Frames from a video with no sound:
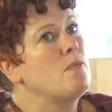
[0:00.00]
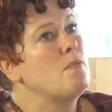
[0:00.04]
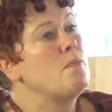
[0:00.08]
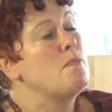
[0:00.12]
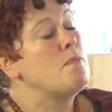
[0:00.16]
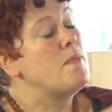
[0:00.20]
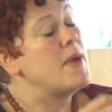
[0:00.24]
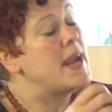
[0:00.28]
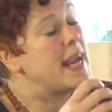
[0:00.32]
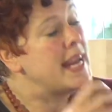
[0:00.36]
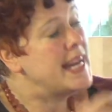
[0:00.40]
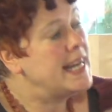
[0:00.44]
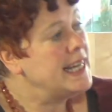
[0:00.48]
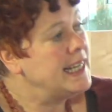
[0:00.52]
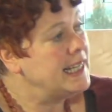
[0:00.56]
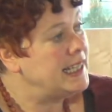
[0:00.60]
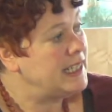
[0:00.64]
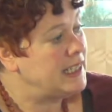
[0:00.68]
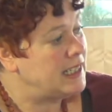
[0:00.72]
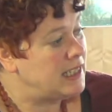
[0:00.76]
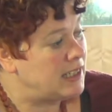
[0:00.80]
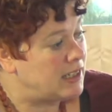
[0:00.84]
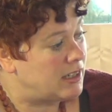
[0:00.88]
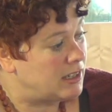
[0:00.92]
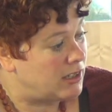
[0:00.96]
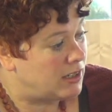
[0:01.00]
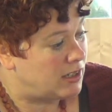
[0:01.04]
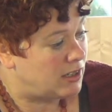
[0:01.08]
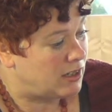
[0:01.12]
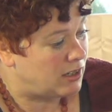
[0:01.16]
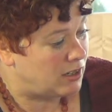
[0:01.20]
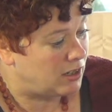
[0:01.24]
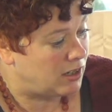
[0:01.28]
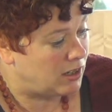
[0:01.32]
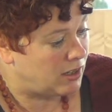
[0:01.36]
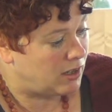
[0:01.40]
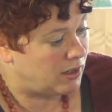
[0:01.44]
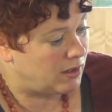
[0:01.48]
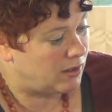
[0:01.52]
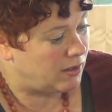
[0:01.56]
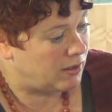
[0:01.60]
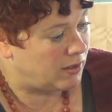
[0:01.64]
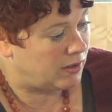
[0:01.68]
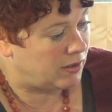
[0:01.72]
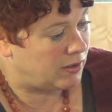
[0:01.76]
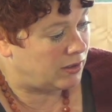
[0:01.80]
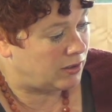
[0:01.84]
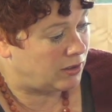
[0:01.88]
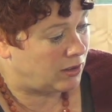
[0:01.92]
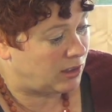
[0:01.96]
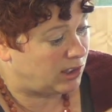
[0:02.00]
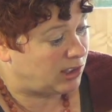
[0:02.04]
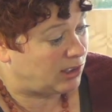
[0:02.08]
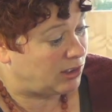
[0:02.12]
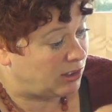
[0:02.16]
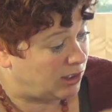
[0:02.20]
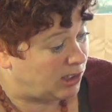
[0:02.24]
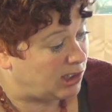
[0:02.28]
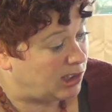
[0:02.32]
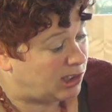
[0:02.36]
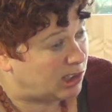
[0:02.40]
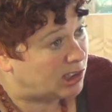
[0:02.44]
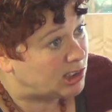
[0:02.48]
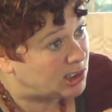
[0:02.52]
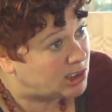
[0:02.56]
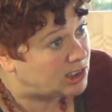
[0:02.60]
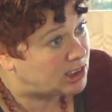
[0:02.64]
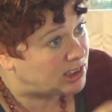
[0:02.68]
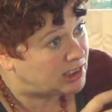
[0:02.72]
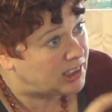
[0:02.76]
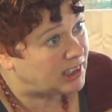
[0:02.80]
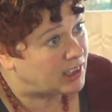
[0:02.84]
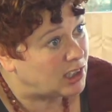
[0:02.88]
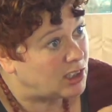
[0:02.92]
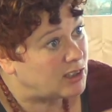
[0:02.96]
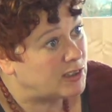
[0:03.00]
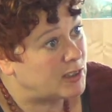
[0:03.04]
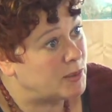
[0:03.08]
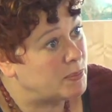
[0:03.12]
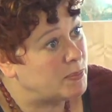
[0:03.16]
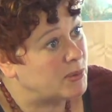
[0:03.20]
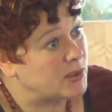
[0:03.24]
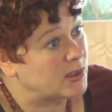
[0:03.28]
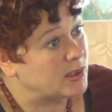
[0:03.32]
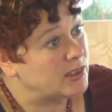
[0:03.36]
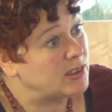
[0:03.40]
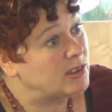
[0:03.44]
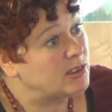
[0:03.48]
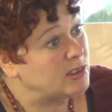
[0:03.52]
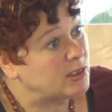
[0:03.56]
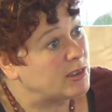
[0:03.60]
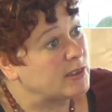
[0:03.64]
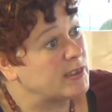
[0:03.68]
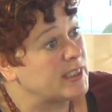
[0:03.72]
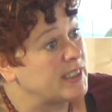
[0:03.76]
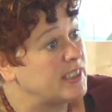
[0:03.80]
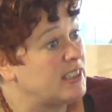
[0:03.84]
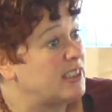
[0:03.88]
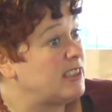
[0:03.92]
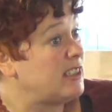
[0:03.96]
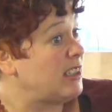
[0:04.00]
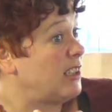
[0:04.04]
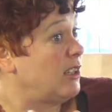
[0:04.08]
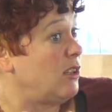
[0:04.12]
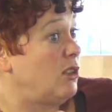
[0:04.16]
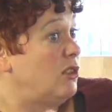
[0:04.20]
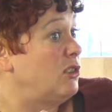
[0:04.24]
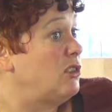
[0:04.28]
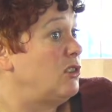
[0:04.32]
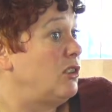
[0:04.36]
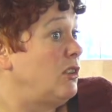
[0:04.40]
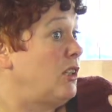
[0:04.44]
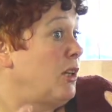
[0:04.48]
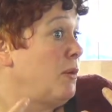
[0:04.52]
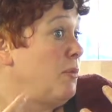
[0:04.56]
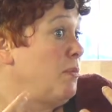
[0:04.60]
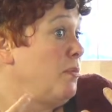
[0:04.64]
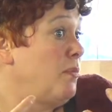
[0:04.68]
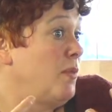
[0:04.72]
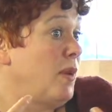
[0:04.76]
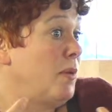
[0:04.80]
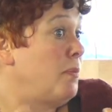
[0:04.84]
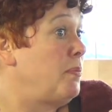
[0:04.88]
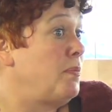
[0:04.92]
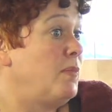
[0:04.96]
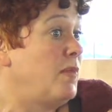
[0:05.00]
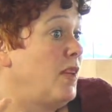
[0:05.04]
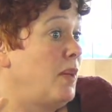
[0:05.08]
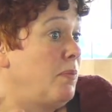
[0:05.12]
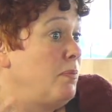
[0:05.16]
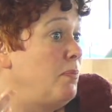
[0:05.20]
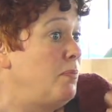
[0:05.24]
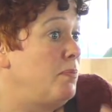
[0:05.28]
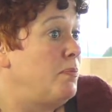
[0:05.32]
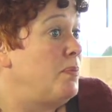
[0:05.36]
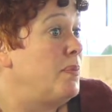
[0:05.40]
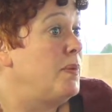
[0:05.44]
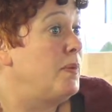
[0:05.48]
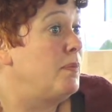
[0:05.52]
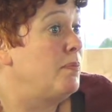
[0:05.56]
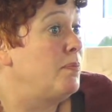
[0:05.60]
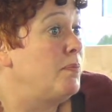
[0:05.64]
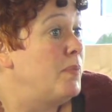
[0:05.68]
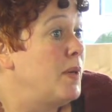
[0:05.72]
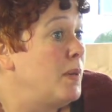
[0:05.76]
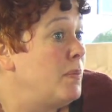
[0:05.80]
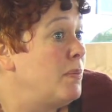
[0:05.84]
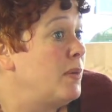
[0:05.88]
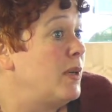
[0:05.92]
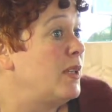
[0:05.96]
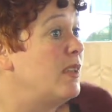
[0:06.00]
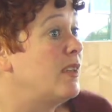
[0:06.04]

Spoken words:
mainly the costs that are important, or is it also that people?